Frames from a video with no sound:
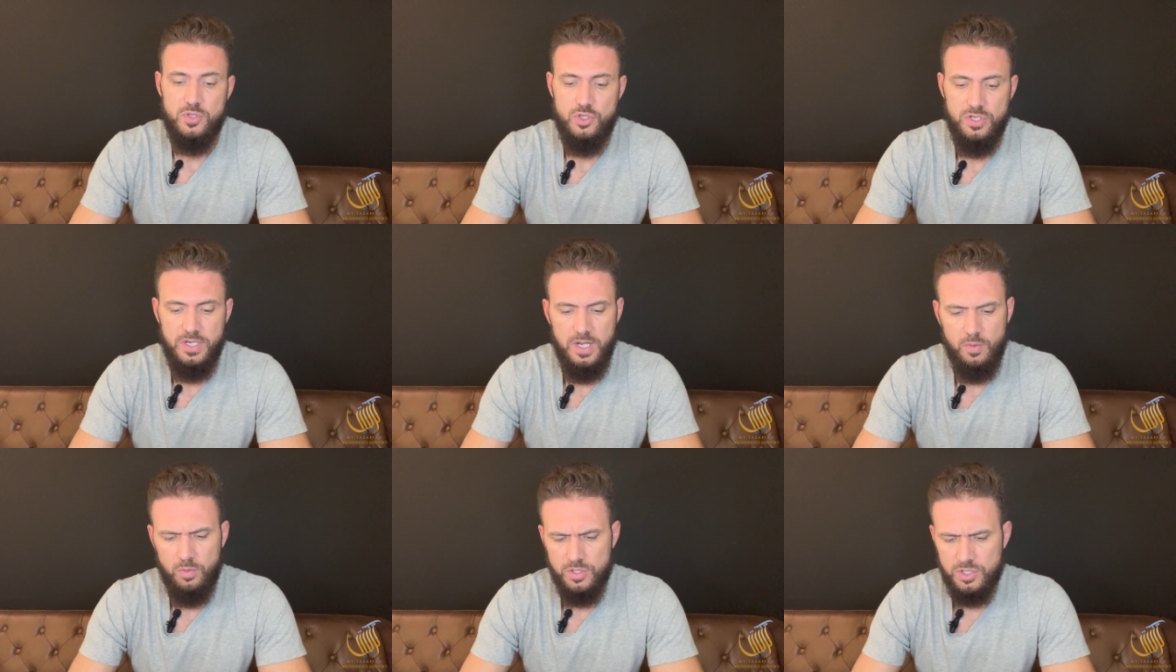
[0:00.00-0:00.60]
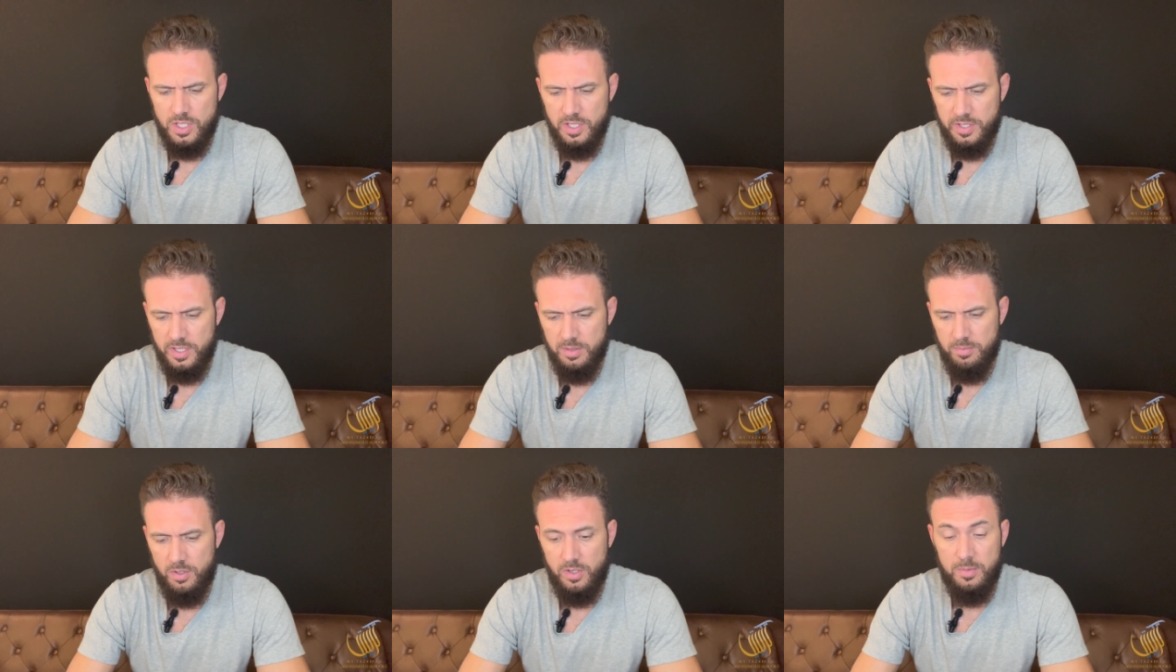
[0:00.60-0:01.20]
Today, we're
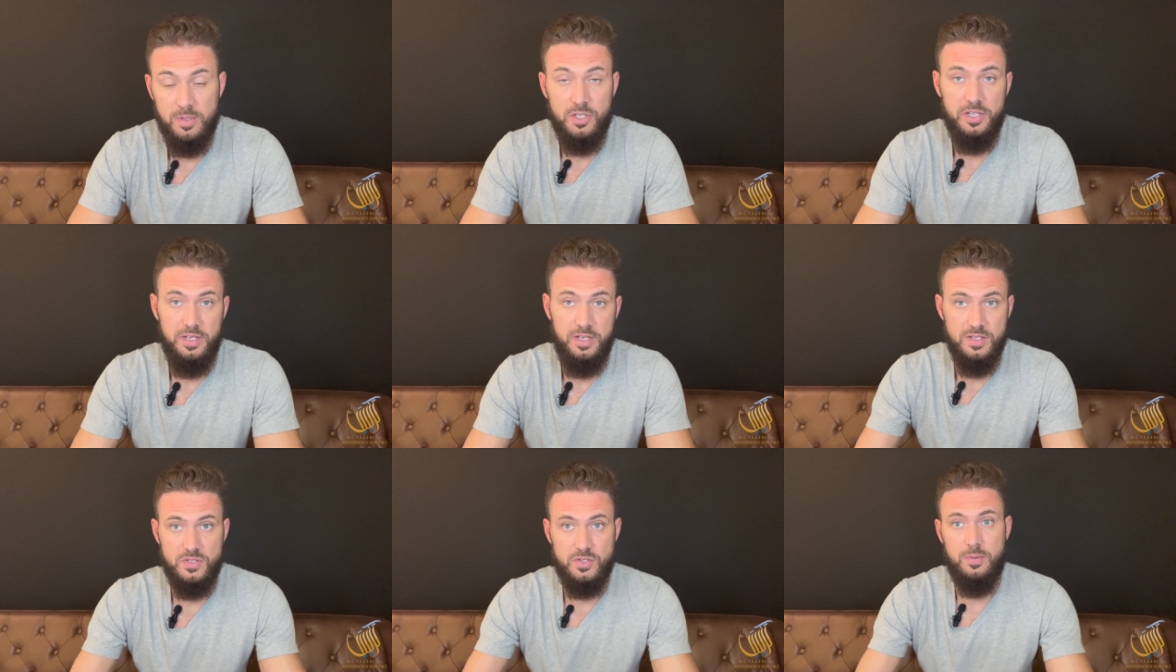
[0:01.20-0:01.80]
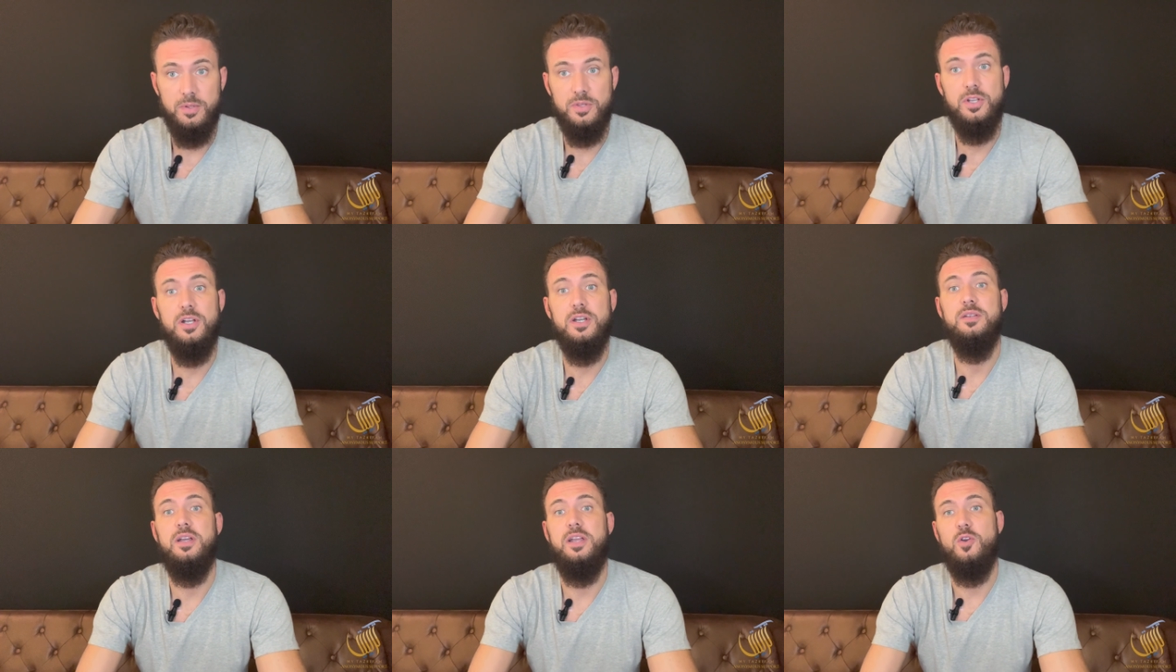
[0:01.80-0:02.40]
talking about Ramadan. It is
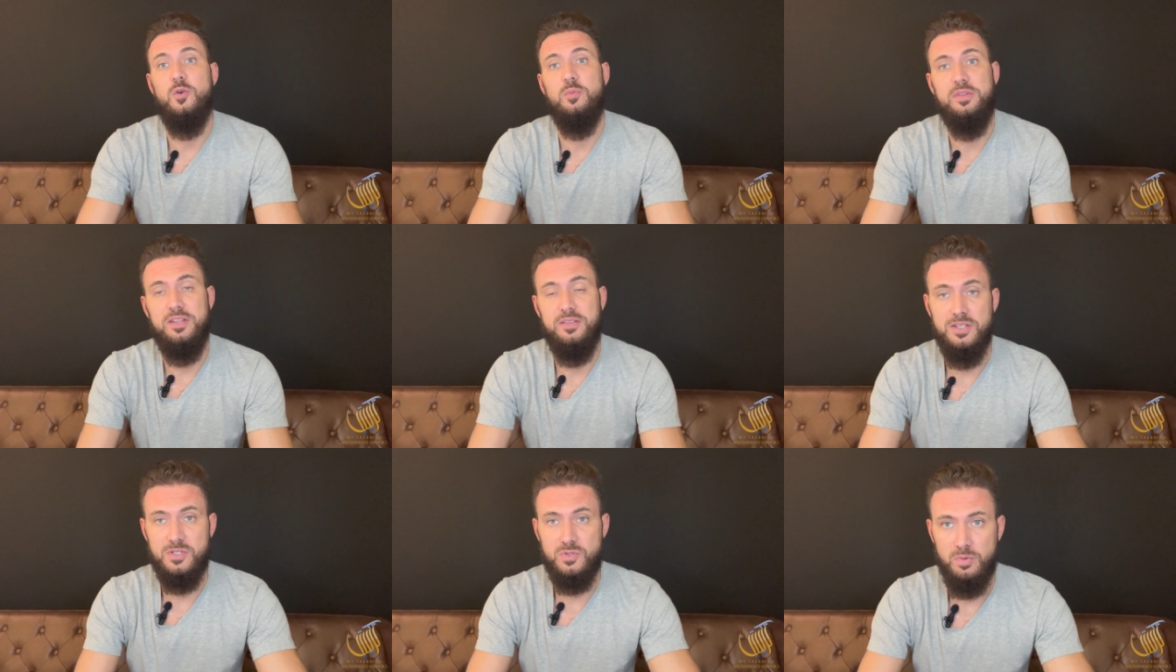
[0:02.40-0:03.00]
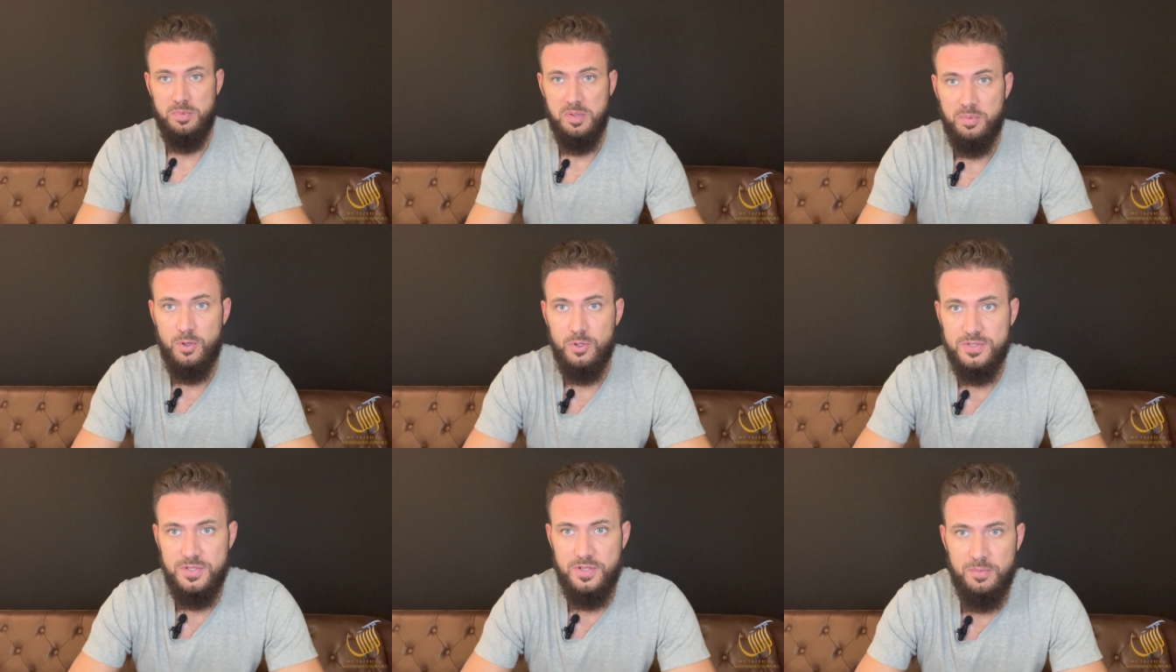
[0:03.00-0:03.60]
Ramadan. I hope that this will be
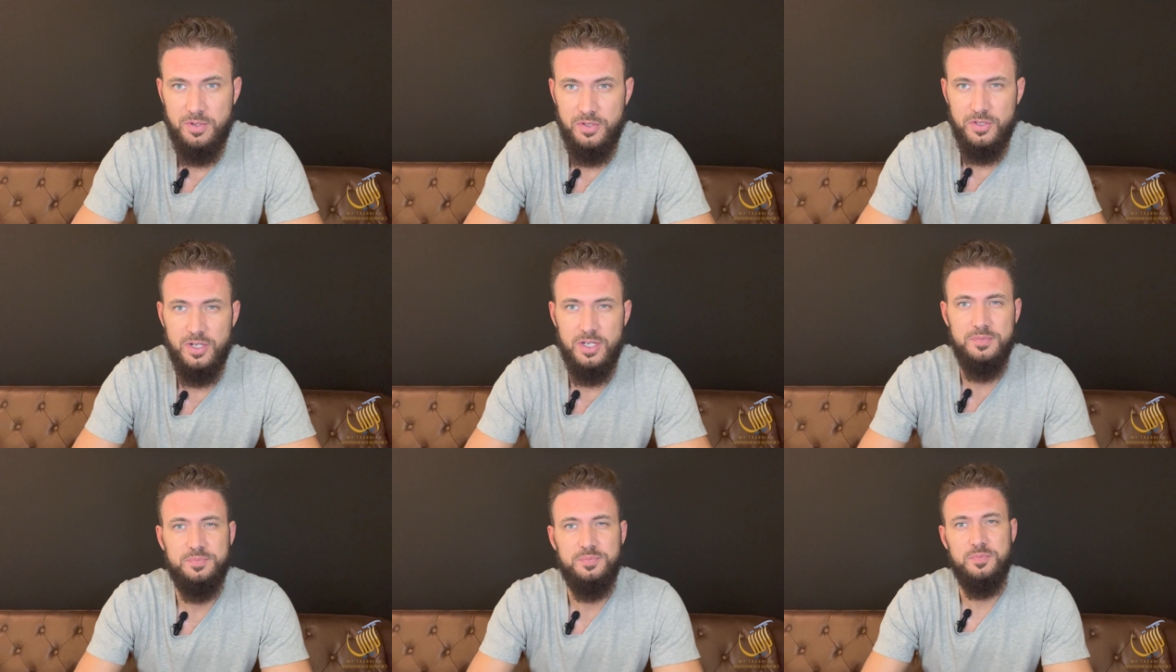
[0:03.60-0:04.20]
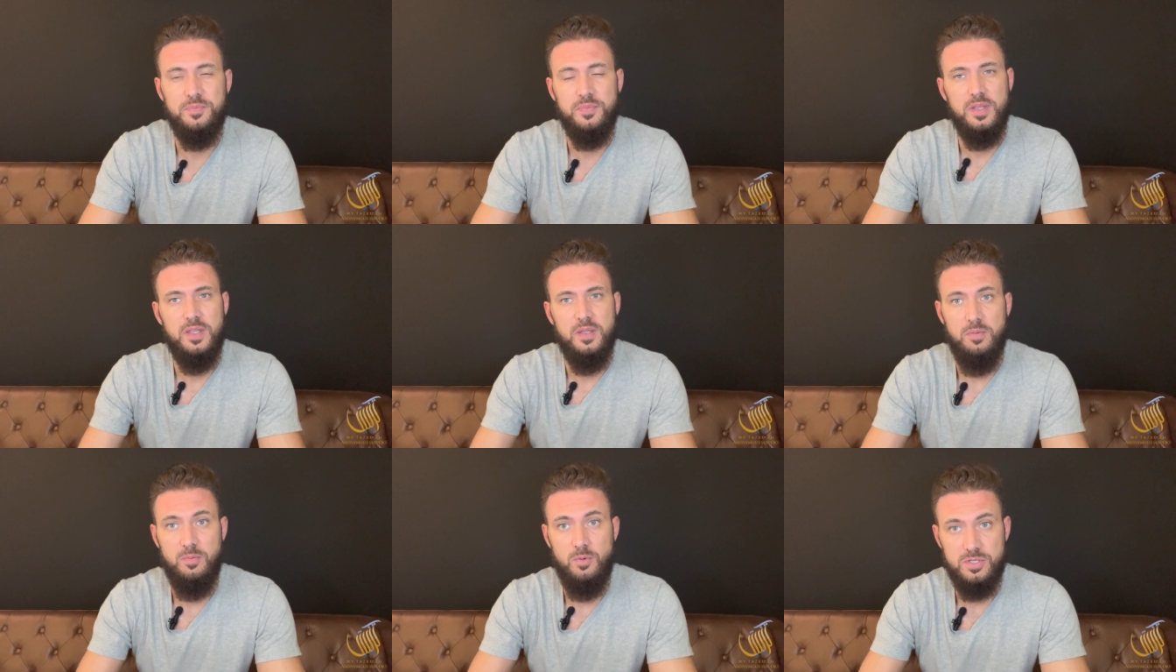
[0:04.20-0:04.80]
posted Ramadan,
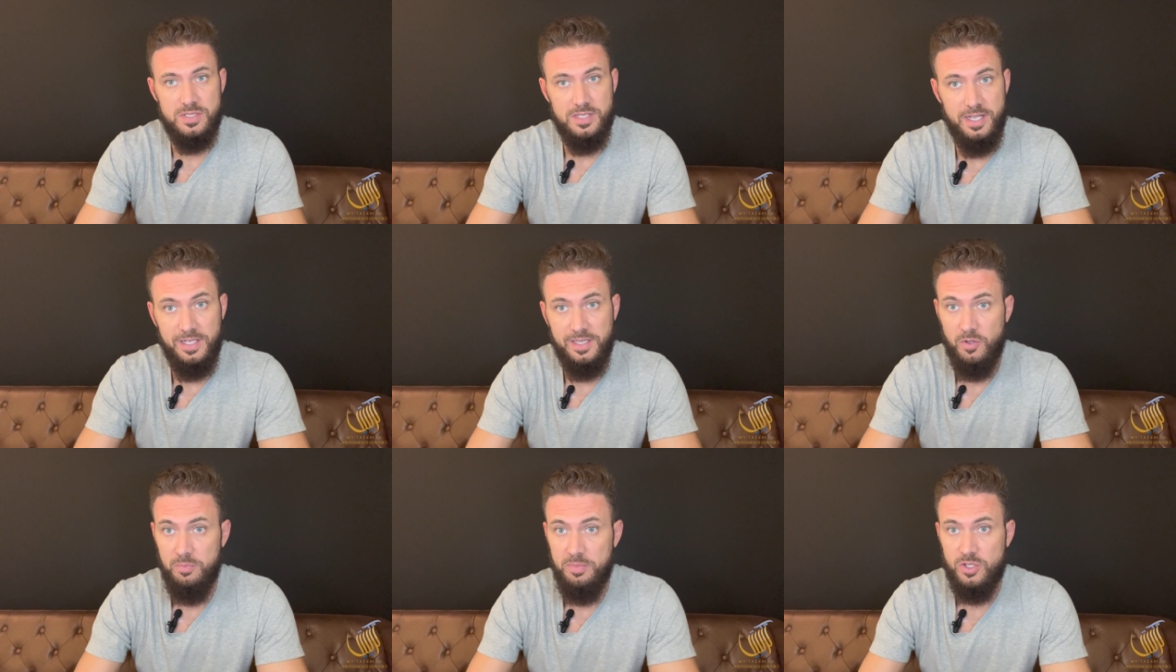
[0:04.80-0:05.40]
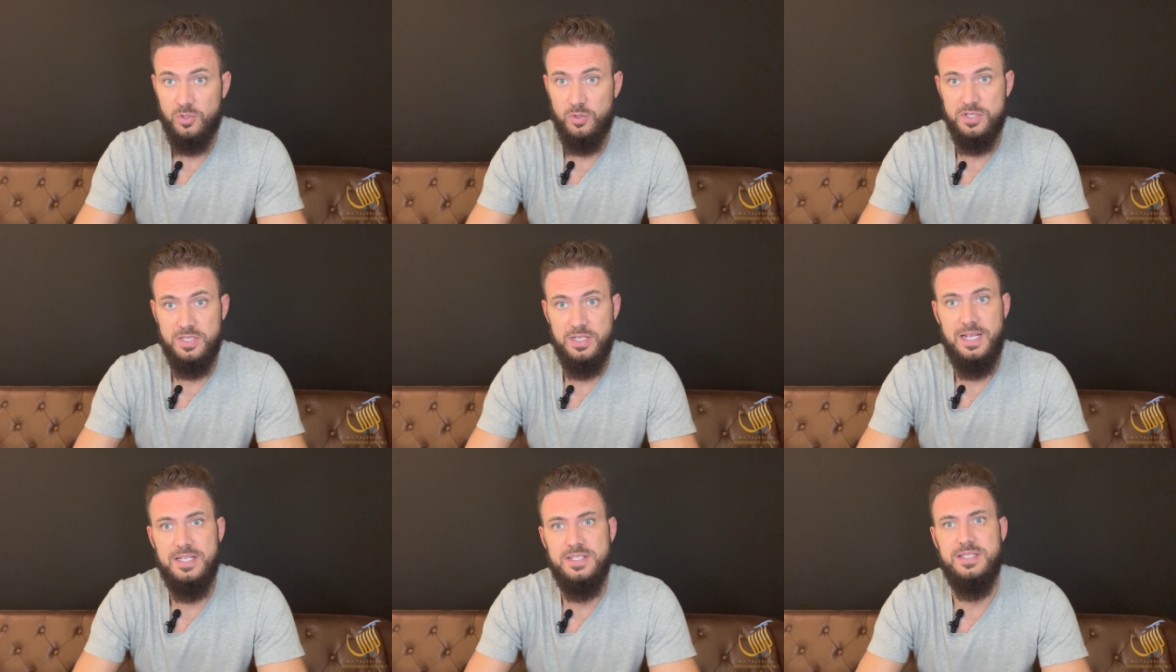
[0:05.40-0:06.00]
but most likely it'll be towards
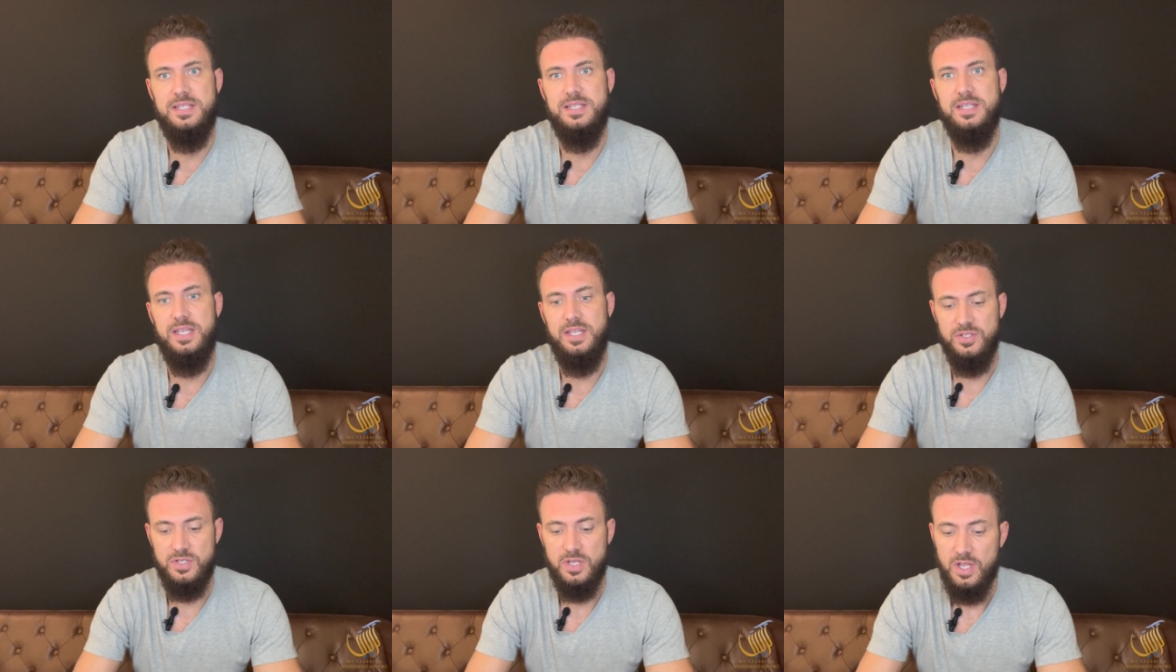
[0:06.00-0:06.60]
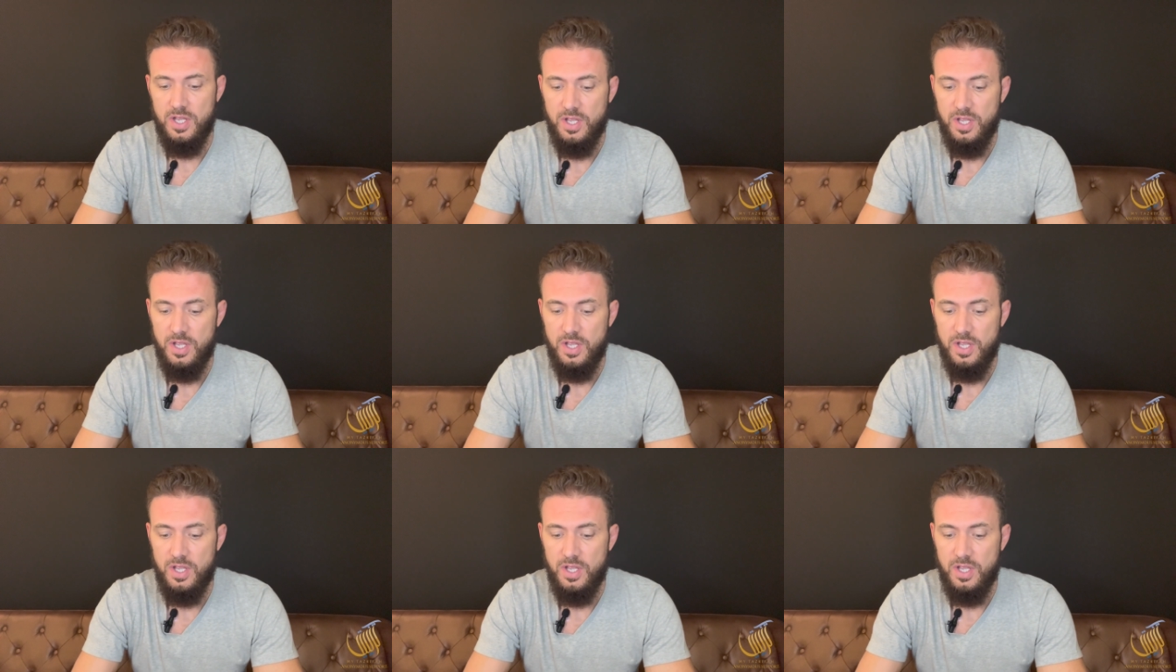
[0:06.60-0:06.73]
the last 10 days.